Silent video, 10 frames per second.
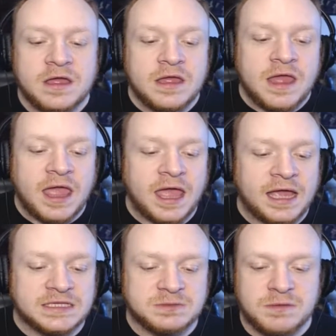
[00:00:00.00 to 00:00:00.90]

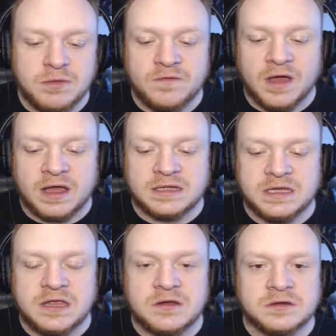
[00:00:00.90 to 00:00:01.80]
As we move on
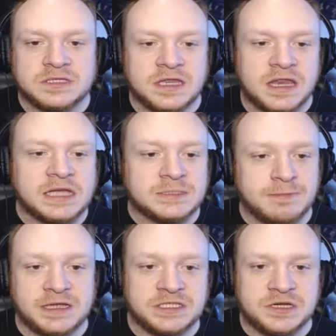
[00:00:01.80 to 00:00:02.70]
here to the next
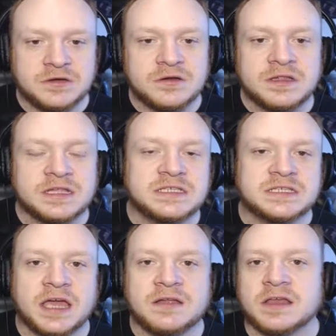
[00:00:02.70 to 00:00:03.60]
page here, this is
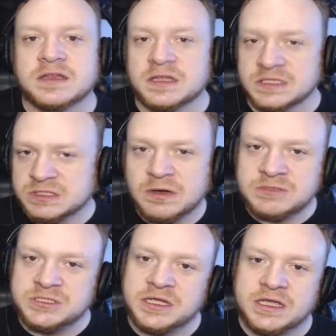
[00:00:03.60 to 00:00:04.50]
kind of like the
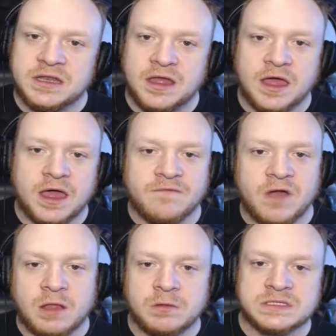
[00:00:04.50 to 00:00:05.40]
description of
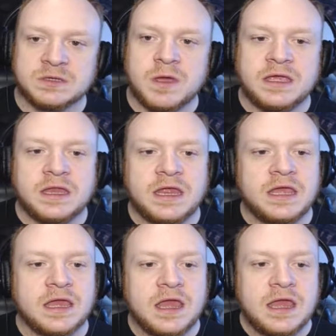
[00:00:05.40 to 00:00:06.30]
Alwa'S
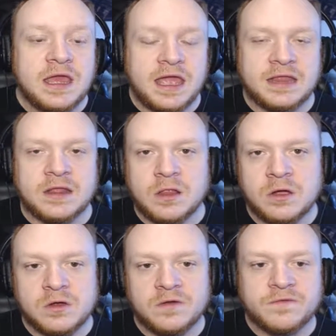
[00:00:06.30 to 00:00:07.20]
Awakening and the
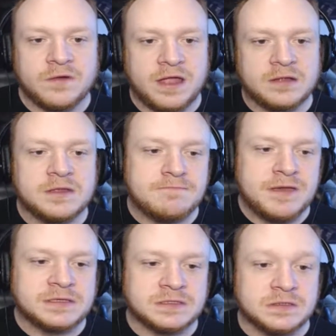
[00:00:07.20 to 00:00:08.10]
logo for Elden
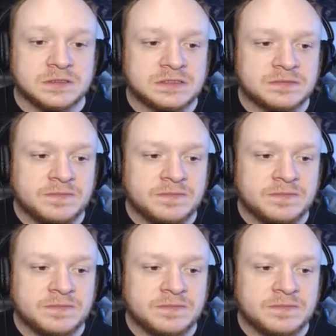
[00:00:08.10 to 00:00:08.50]
Pixels.